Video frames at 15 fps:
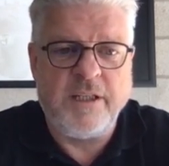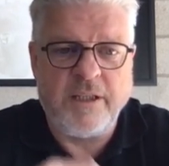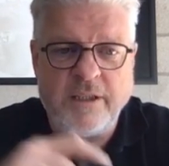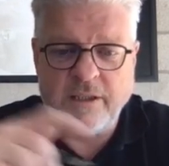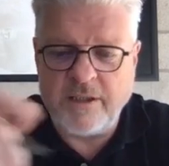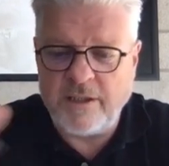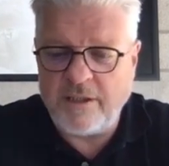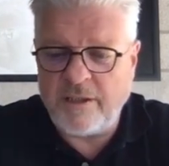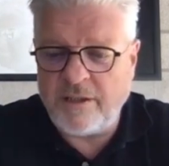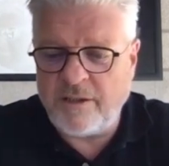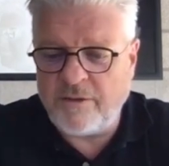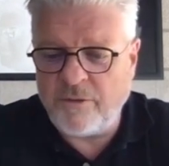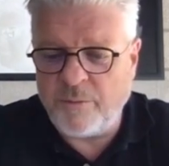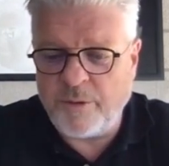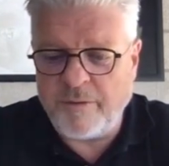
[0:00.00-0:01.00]

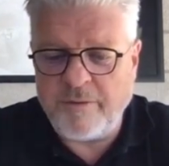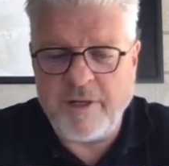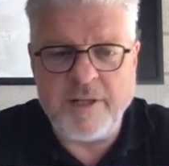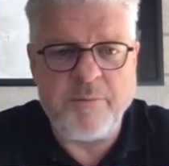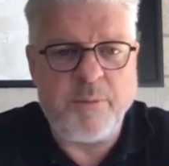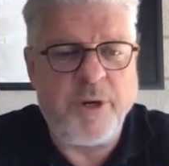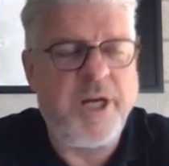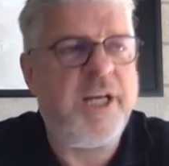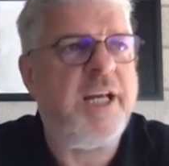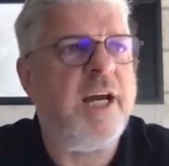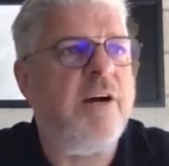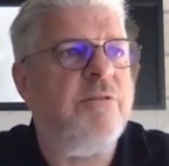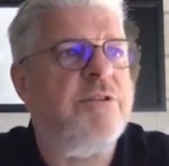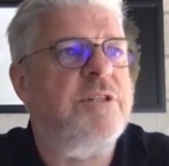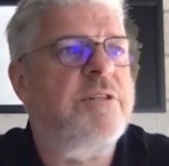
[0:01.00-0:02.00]
to prevent
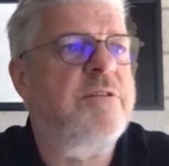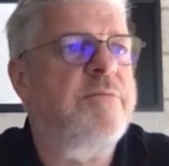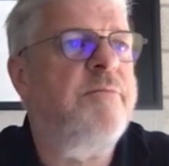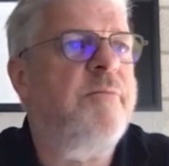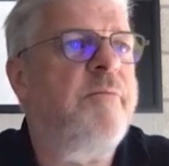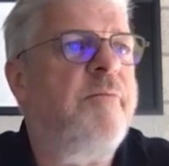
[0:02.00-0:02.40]
breakouts.